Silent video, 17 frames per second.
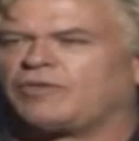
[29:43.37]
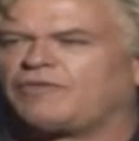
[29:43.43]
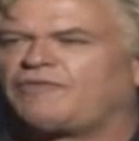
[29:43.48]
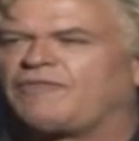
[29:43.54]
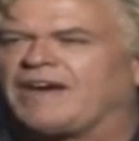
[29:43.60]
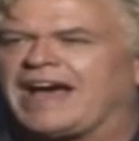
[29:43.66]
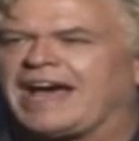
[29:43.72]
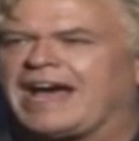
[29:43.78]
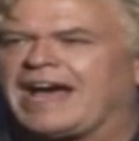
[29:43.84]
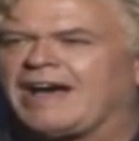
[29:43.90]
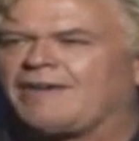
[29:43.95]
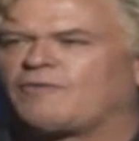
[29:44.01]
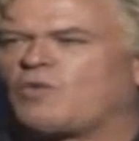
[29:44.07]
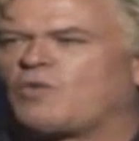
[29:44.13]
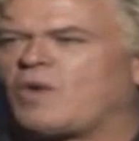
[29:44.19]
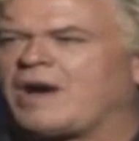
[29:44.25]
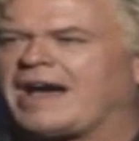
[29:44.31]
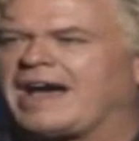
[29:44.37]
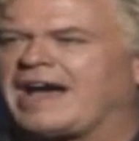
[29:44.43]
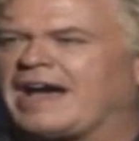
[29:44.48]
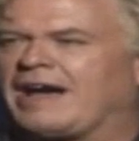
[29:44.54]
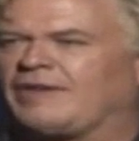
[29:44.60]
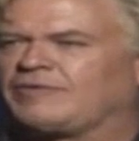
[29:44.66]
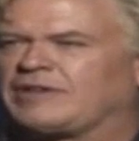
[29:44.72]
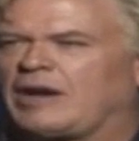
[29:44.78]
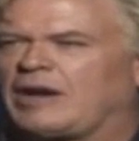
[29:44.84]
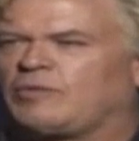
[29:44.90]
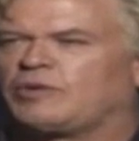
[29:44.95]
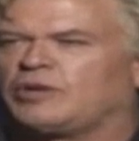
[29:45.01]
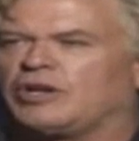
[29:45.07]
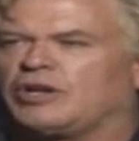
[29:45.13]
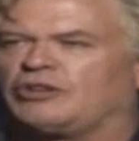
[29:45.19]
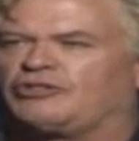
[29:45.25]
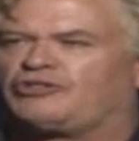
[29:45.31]
5 wives. I would
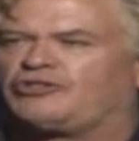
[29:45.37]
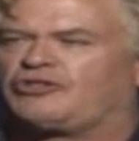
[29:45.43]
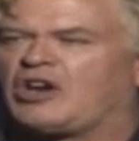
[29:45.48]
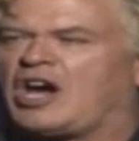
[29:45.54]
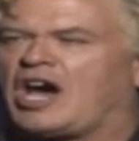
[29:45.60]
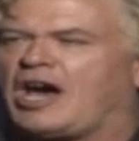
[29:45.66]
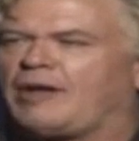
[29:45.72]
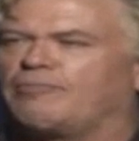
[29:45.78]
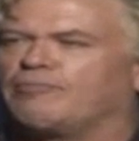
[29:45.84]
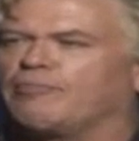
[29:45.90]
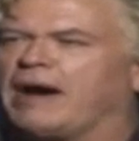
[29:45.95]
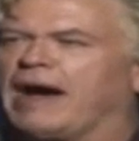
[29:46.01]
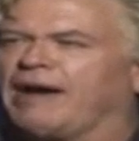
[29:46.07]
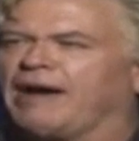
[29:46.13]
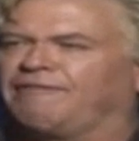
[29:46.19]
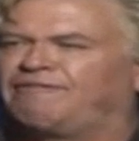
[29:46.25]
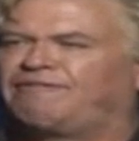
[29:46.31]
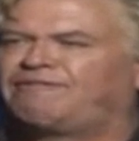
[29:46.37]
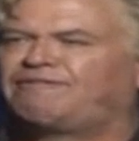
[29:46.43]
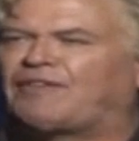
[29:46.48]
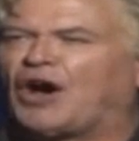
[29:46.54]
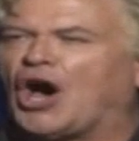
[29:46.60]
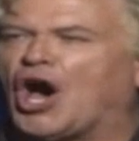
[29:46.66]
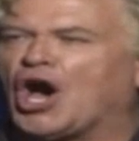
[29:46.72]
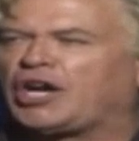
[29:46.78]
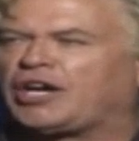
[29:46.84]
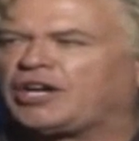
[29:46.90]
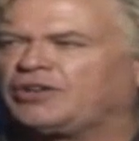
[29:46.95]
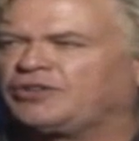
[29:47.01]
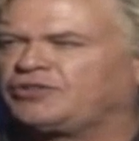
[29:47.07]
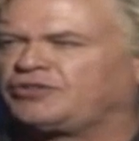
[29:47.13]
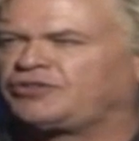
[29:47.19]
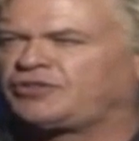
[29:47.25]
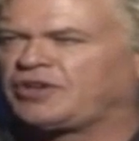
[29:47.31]
have shot my fucking
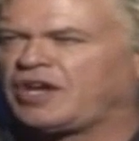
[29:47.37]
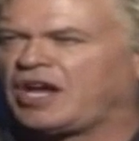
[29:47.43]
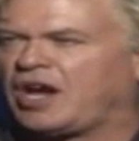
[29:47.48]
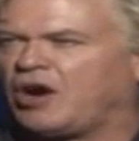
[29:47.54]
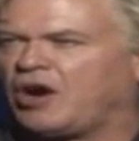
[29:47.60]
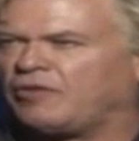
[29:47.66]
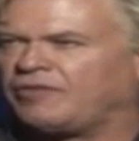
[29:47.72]
self.